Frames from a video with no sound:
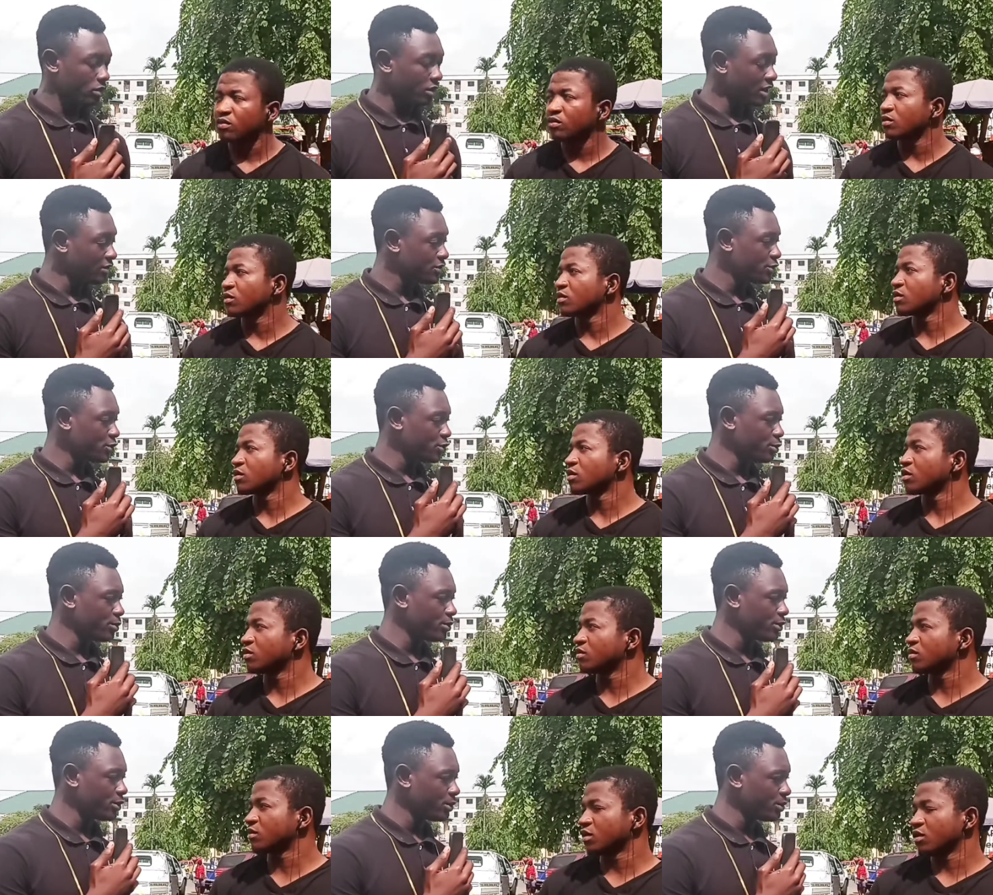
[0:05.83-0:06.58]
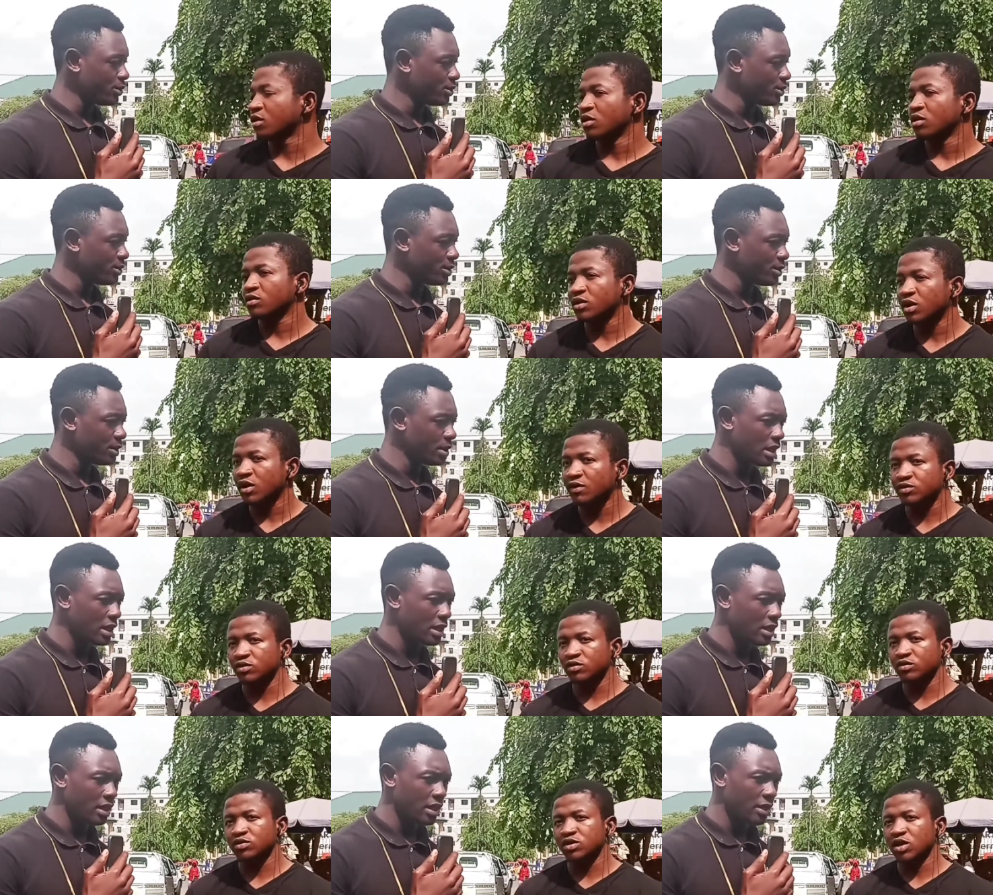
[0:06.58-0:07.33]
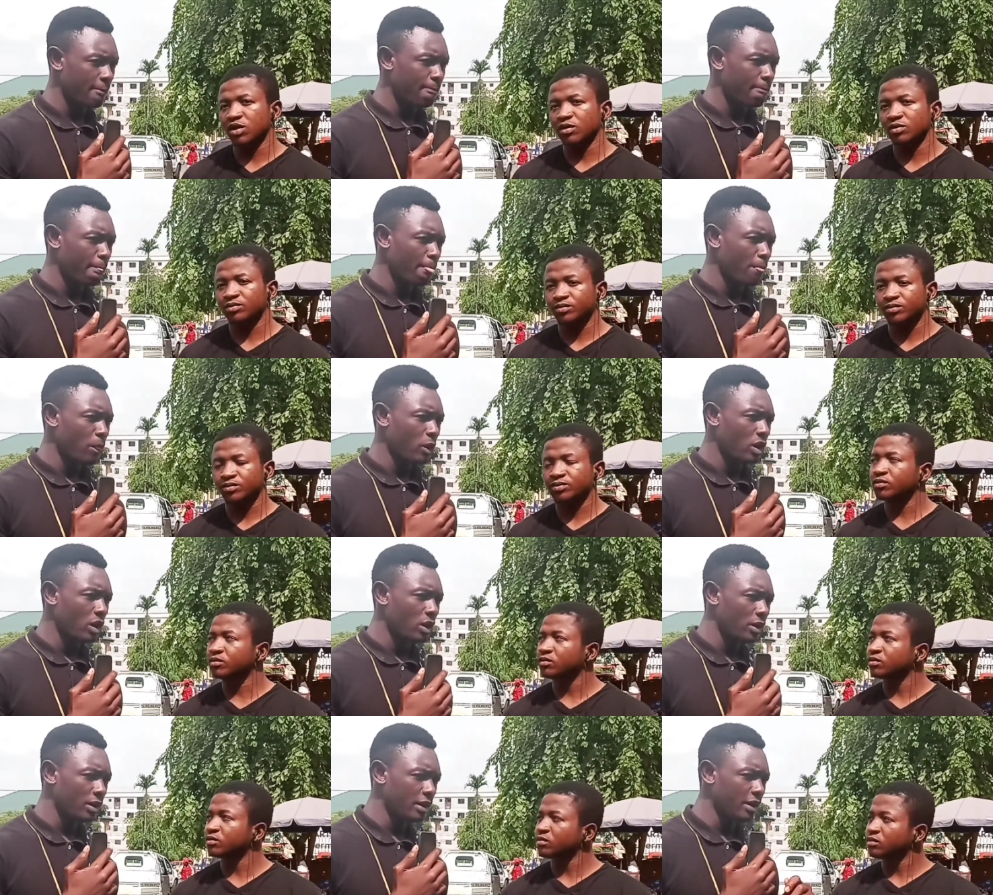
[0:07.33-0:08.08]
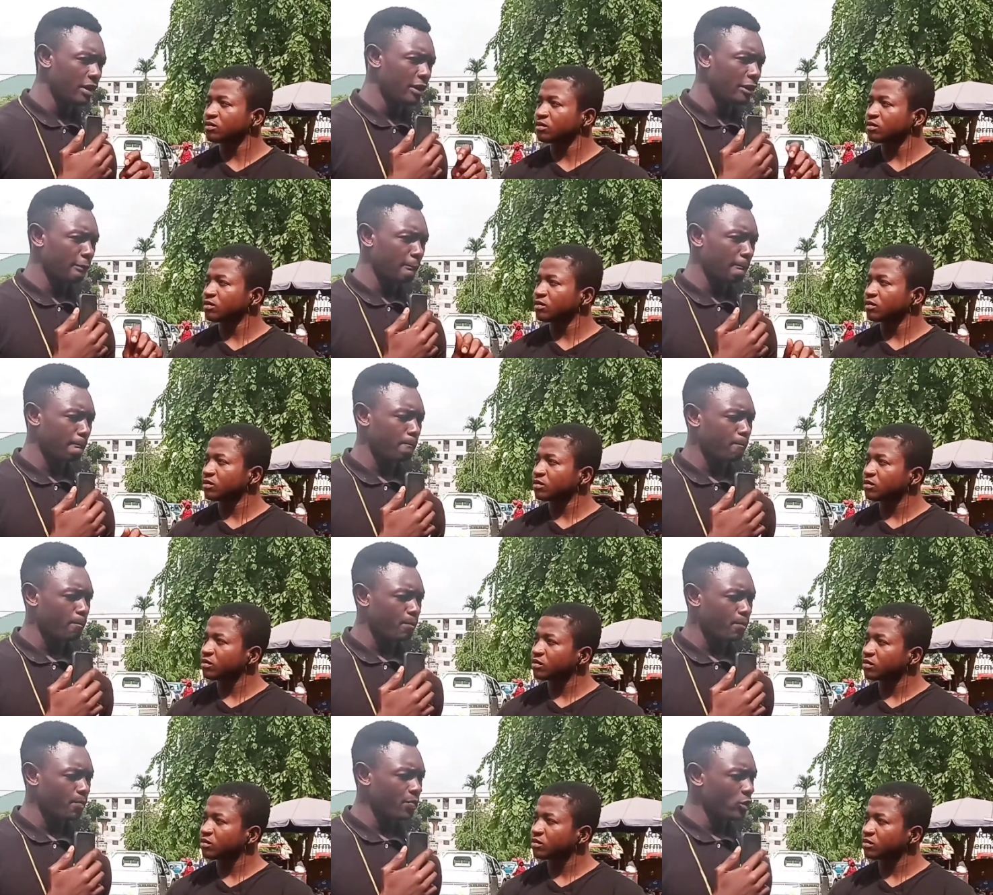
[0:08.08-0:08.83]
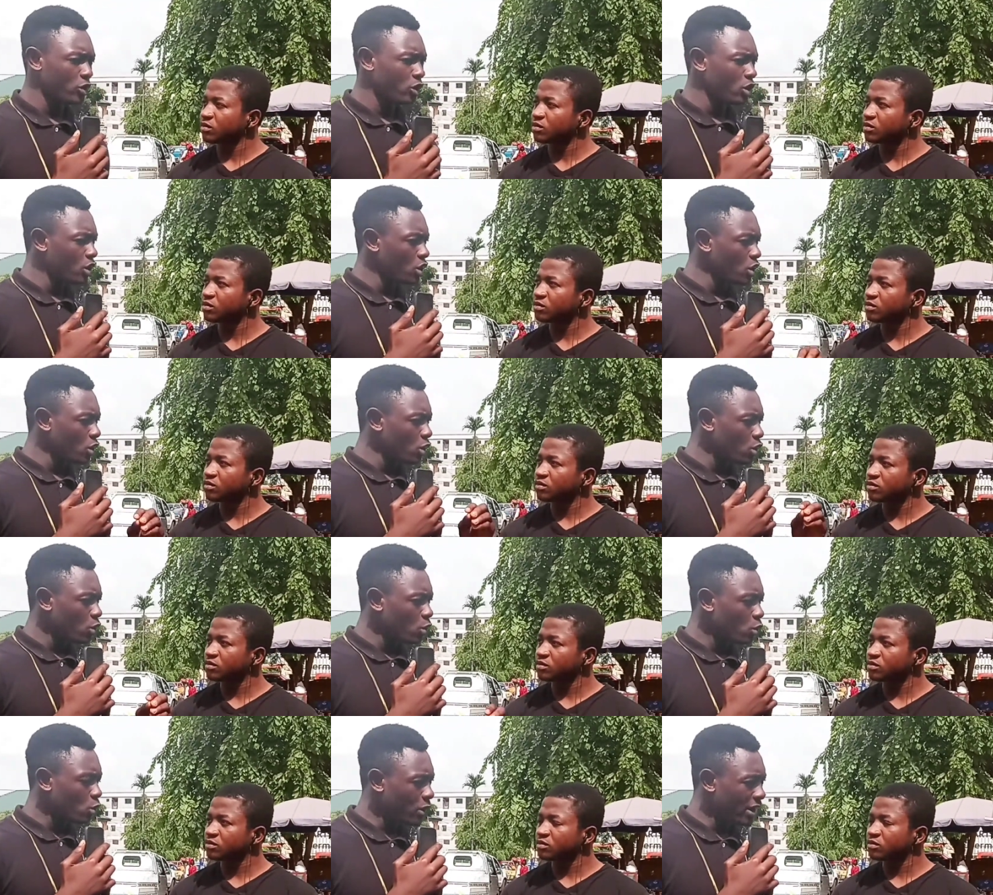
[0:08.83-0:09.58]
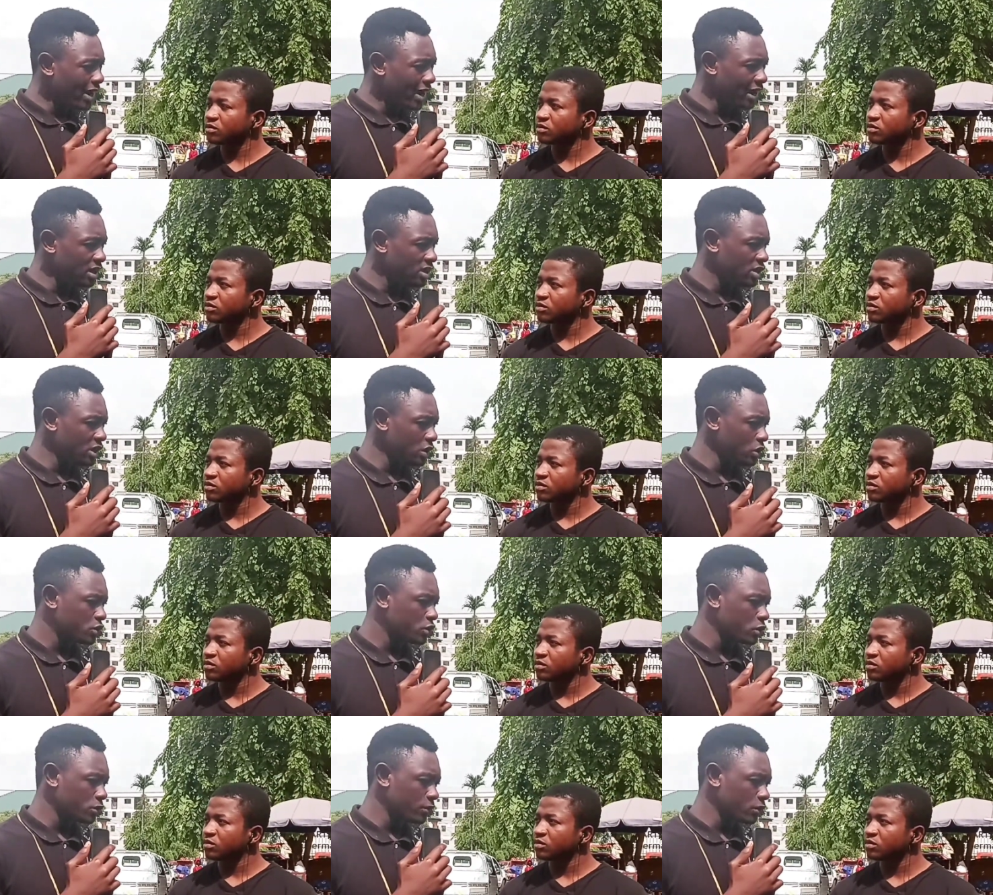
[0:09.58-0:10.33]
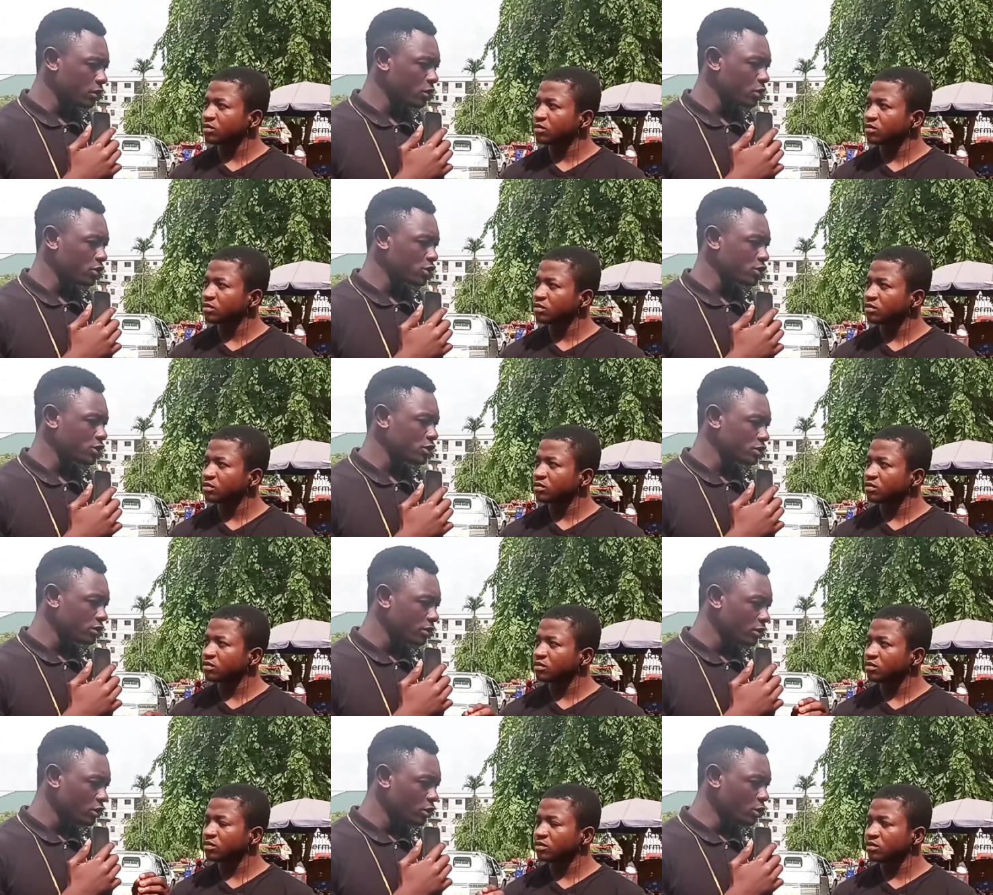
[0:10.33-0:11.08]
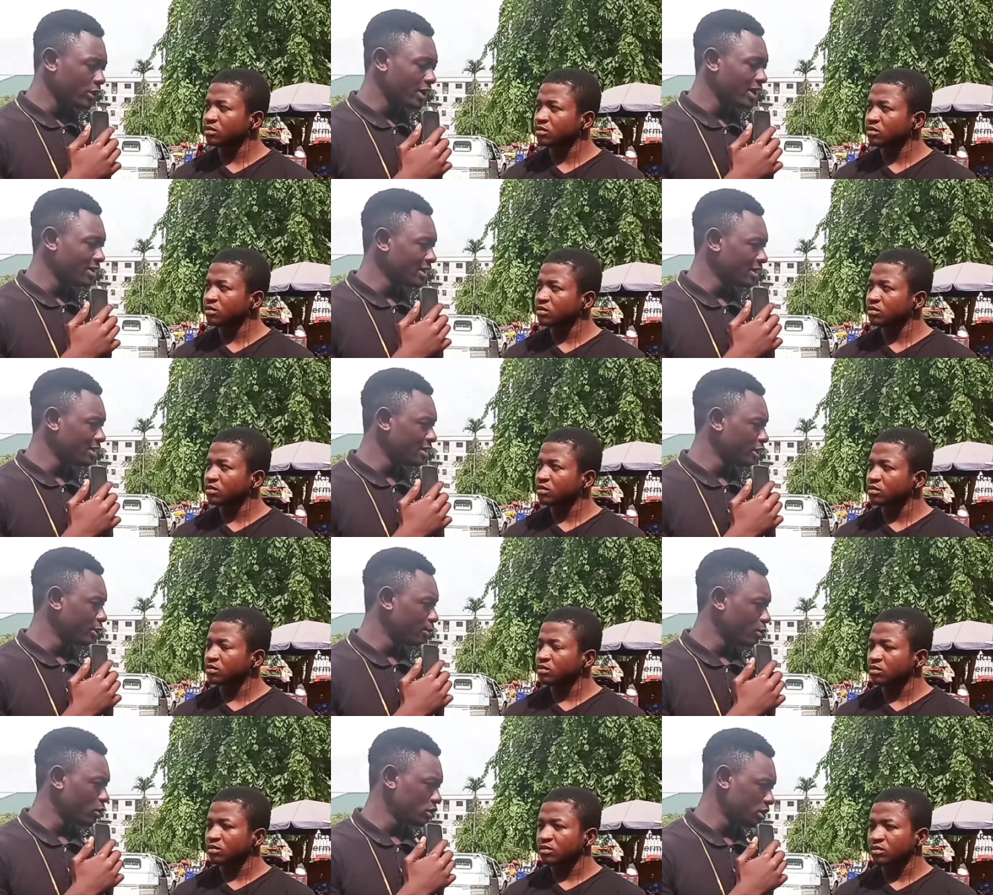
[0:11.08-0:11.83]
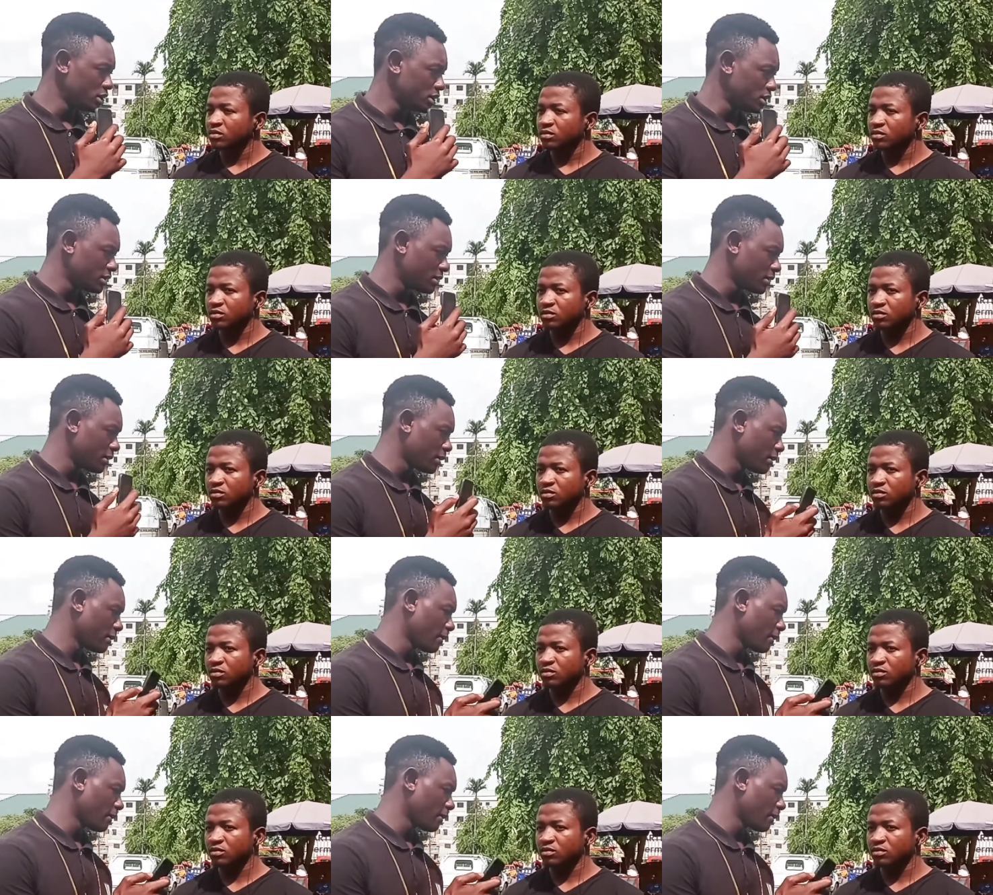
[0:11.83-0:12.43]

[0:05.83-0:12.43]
Speaker 1: good afternoon, bro. Okay, where is the esophagus located in the body?